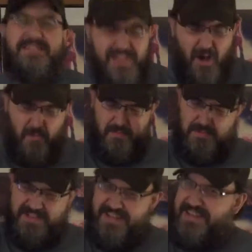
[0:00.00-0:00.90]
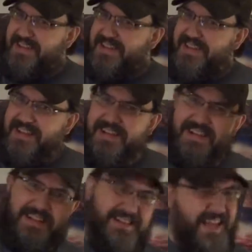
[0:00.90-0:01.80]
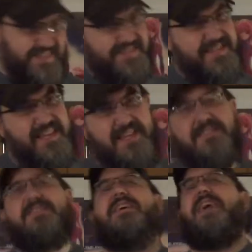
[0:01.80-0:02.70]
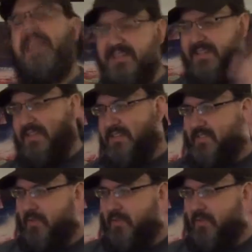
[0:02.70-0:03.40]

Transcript: So, let's get into these